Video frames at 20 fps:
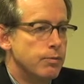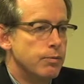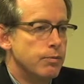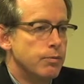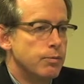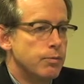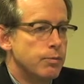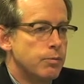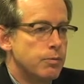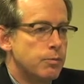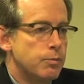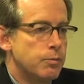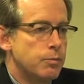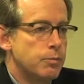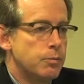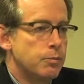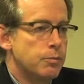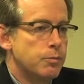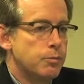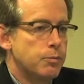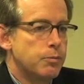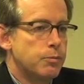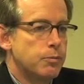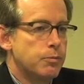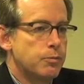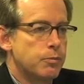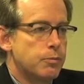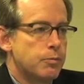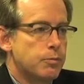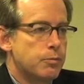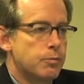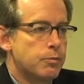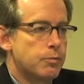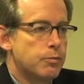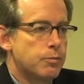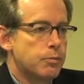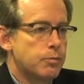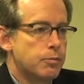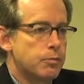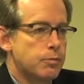
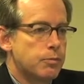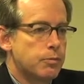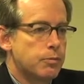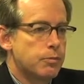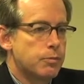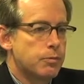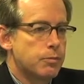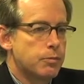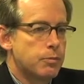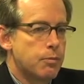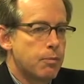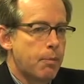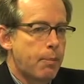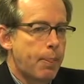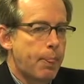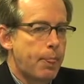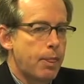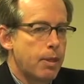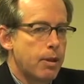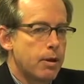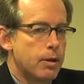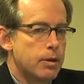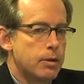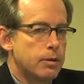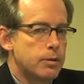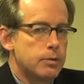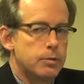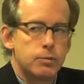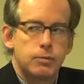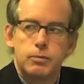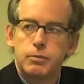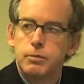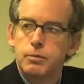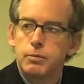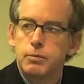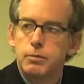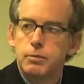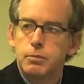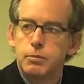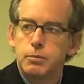
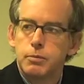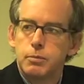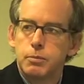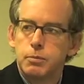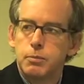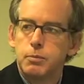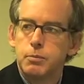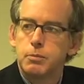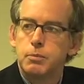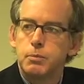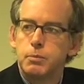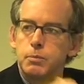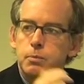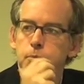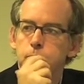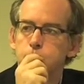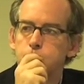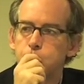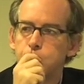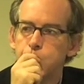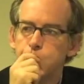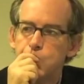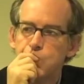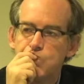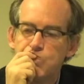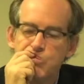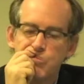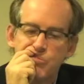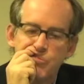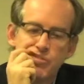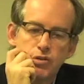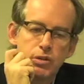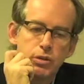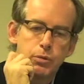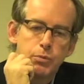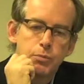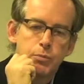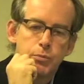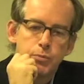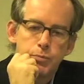
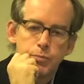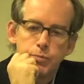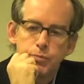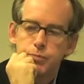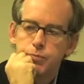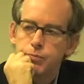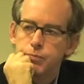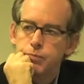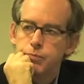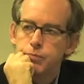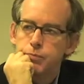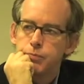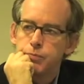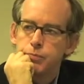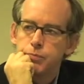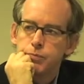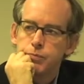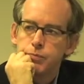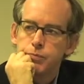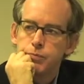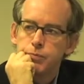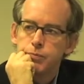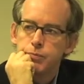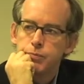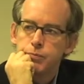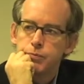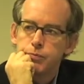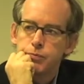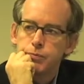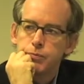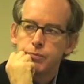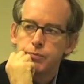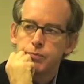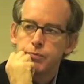Nobody speaks.